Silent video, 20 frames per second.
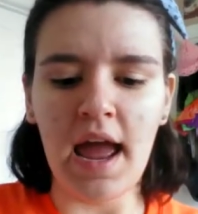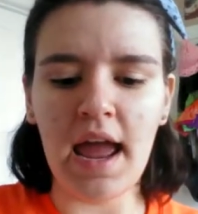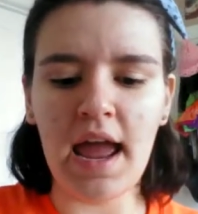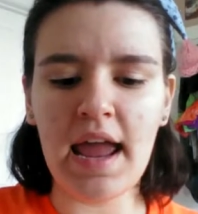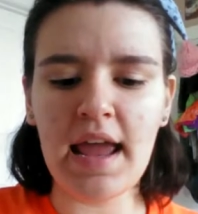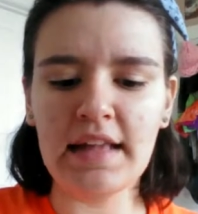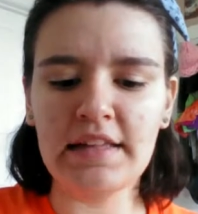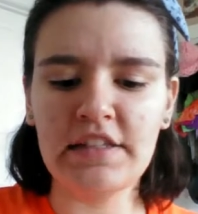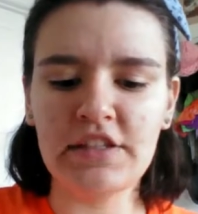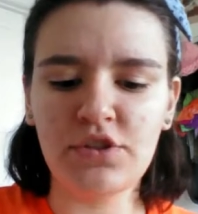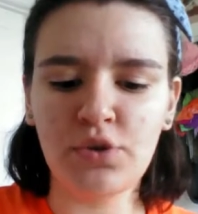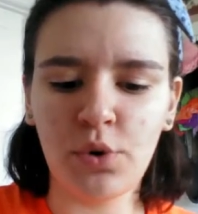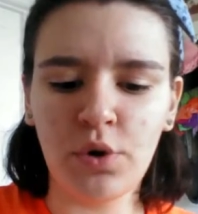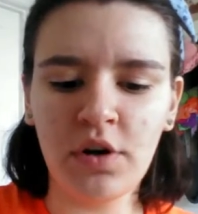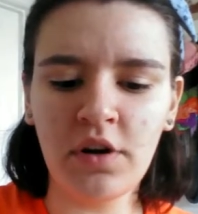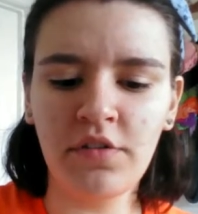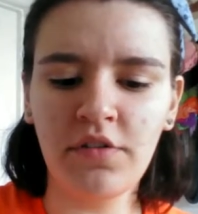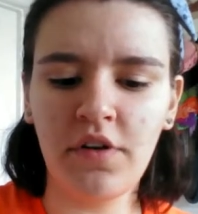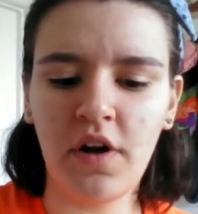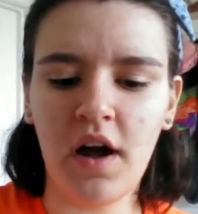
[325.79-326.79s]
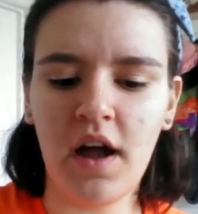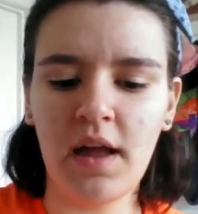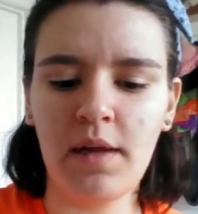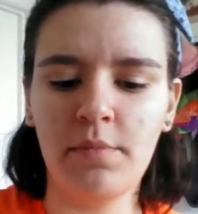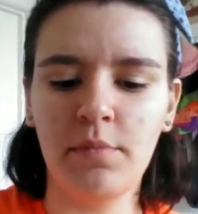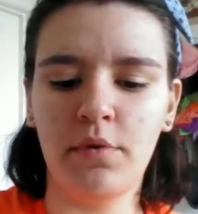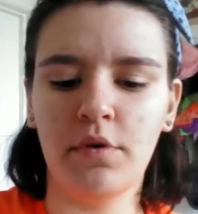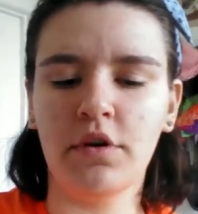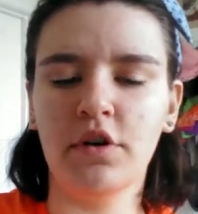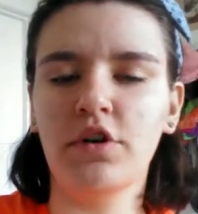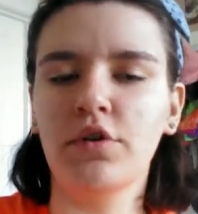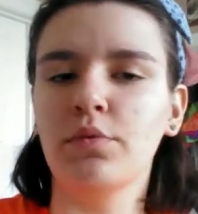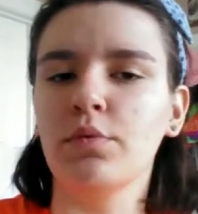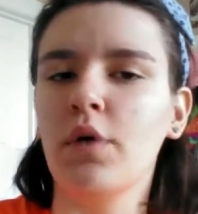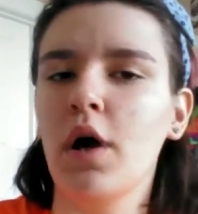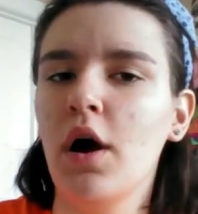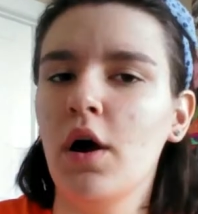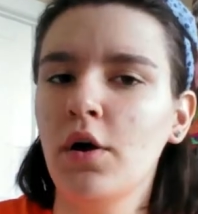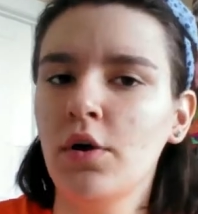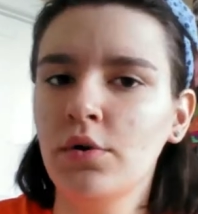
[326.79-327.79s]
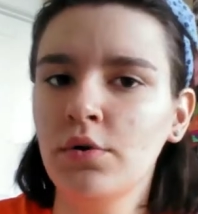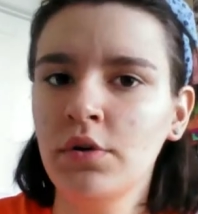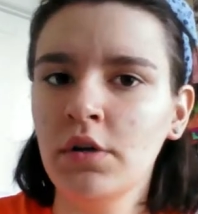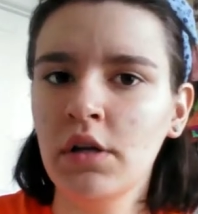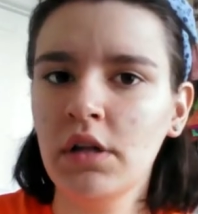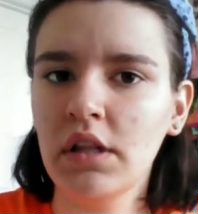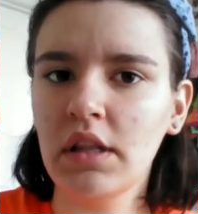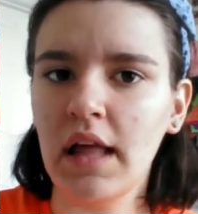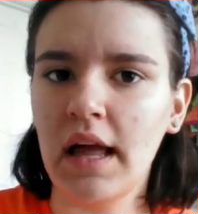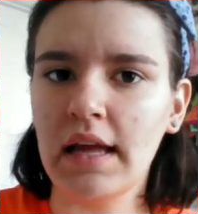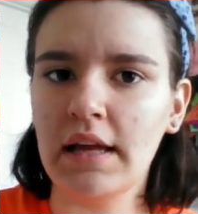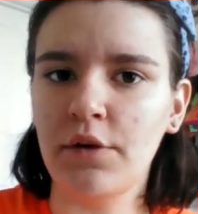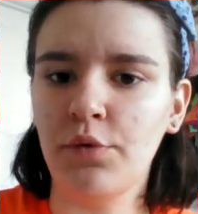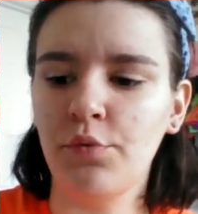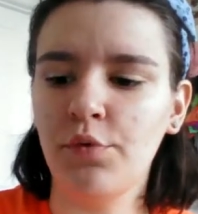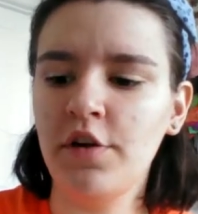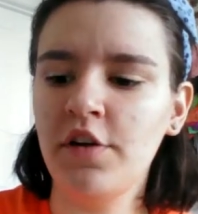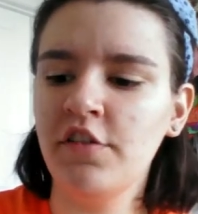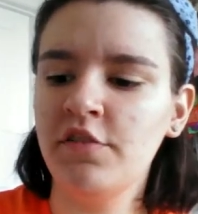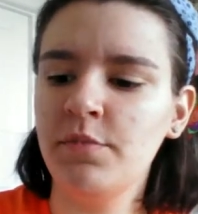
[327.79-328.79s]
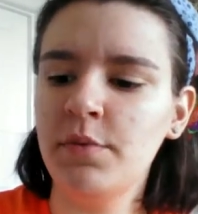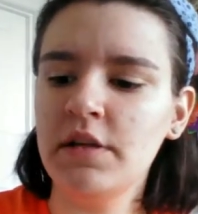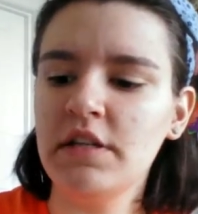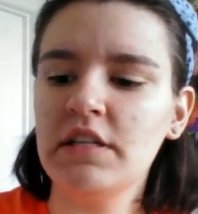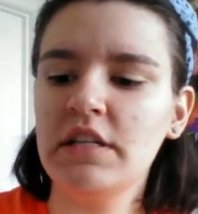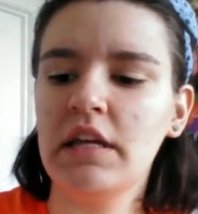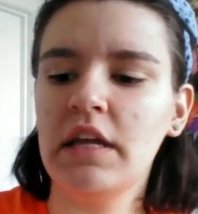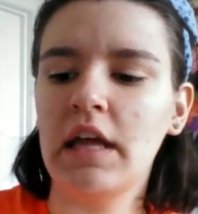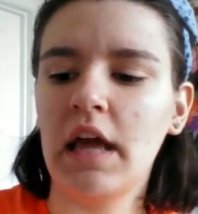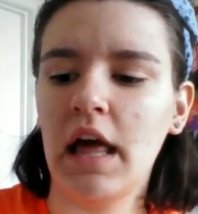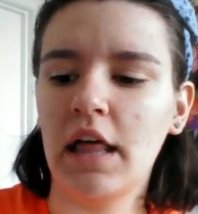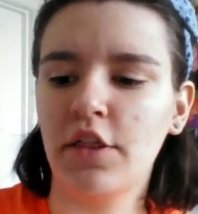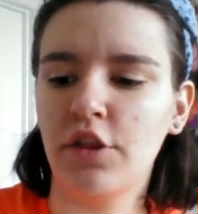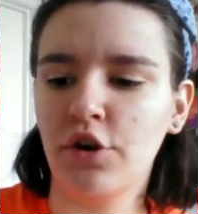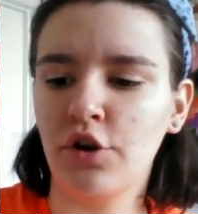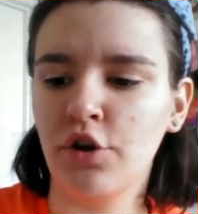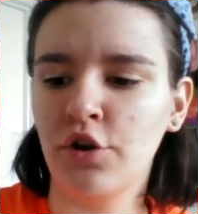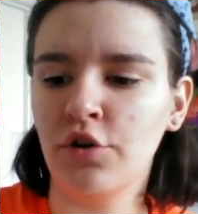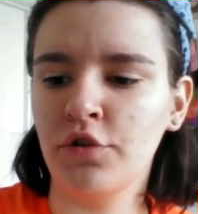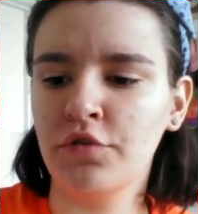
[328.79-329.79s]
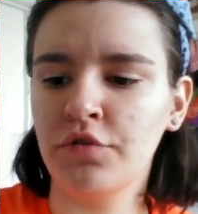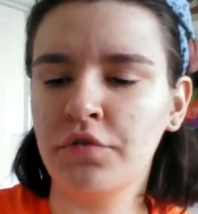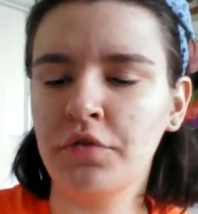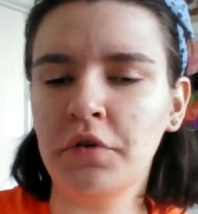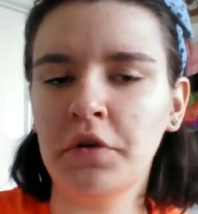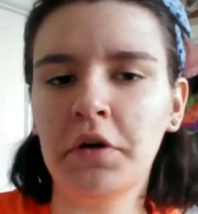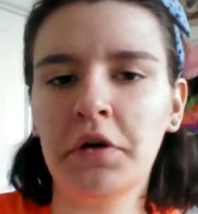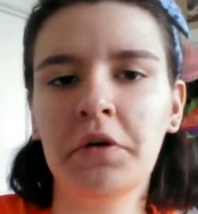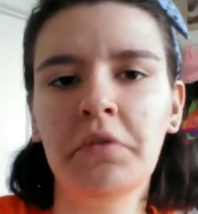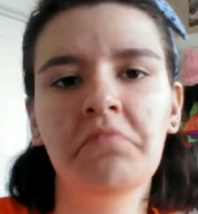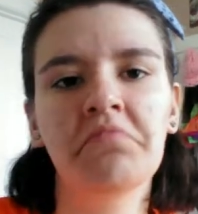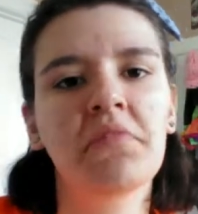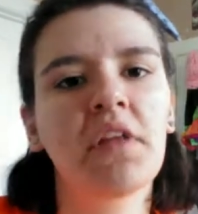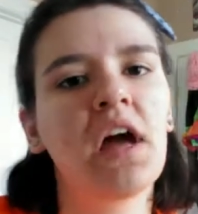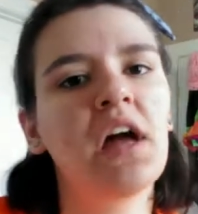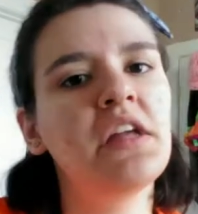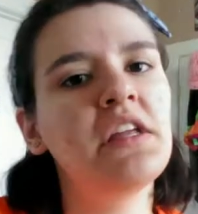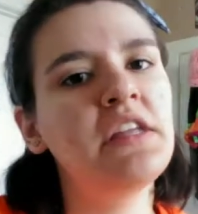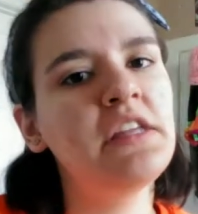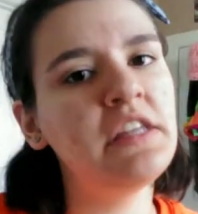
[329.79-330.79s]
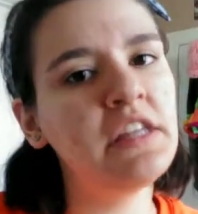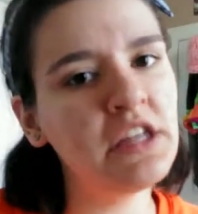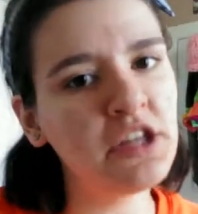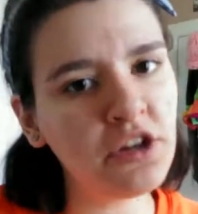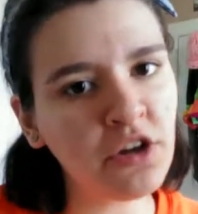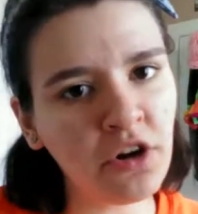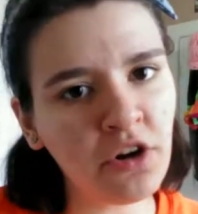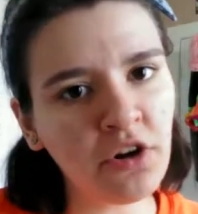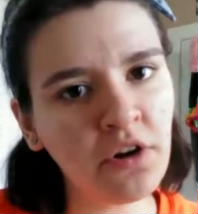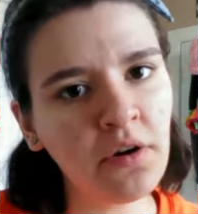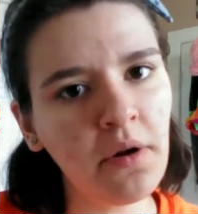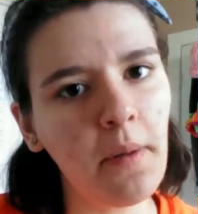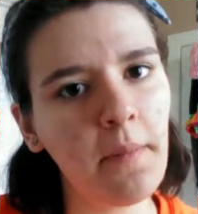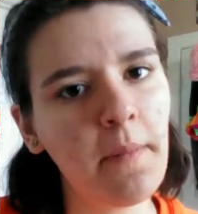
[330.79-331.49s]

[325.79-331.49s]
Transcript: It's sort of a more grown, like, we've been together for a year,